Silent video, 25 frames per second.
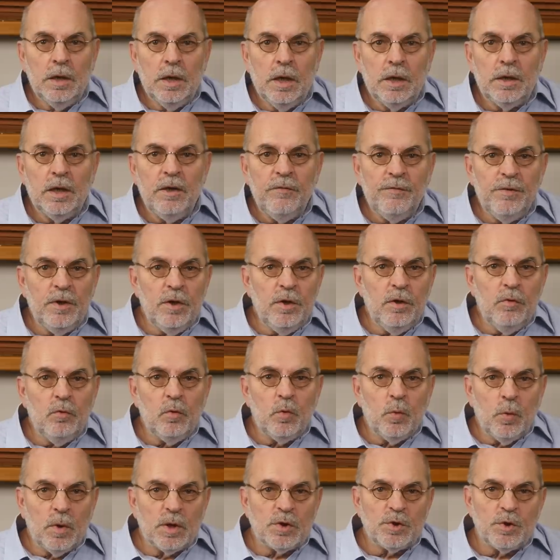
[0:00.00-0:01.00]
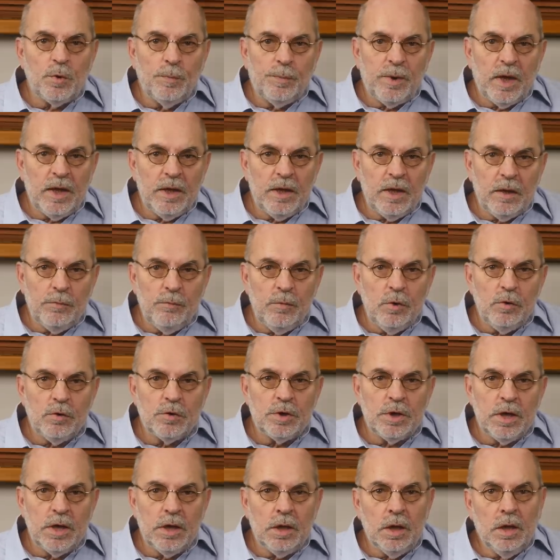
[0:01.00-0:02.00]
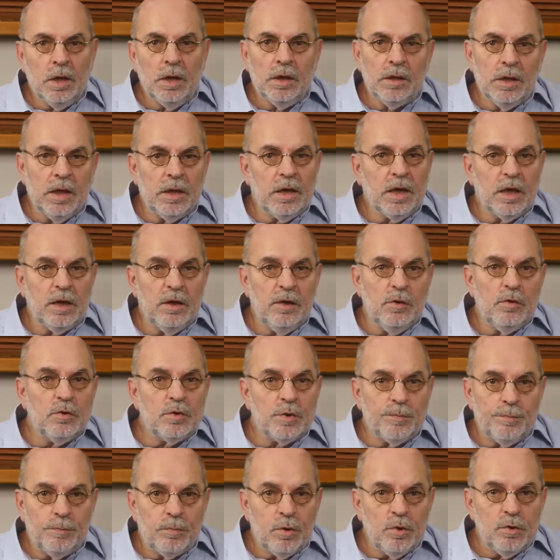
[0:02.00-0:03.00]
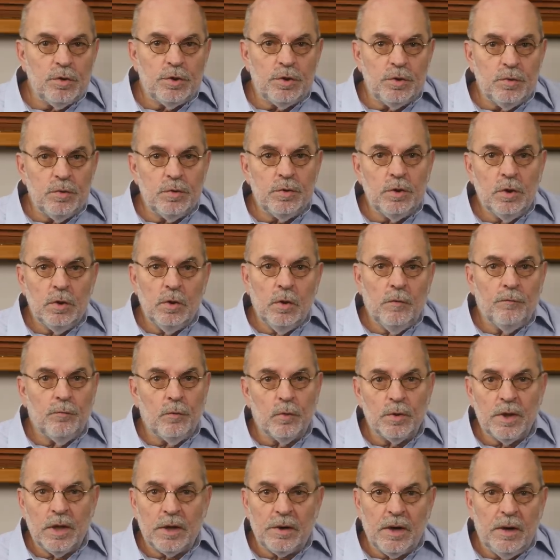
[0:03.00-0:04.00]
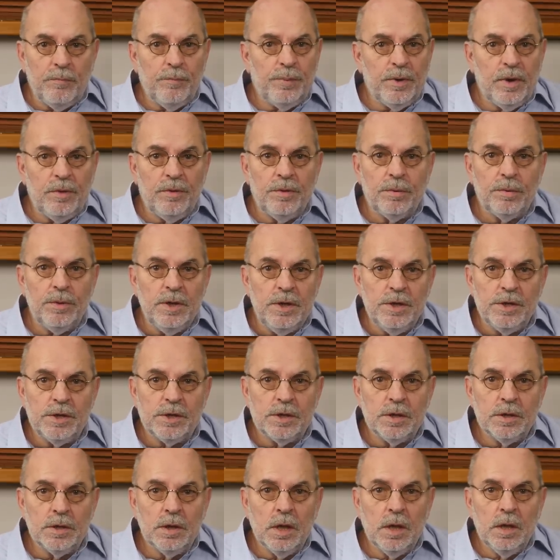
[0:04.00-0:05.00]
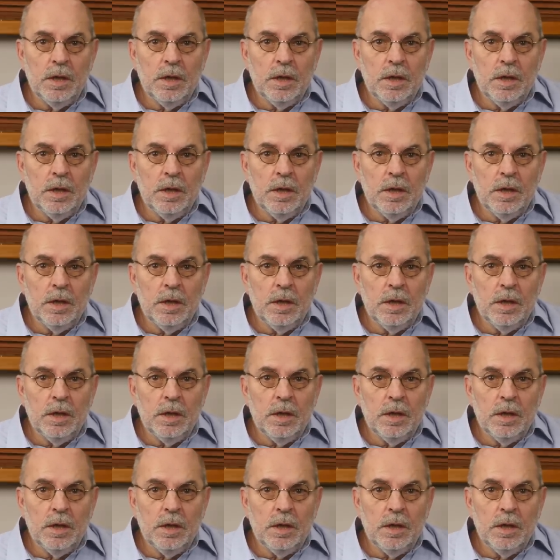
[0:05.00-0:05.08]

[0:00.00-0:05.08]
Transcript: And if the youth wants to play their music, they can use Bluetooth for their MP3s.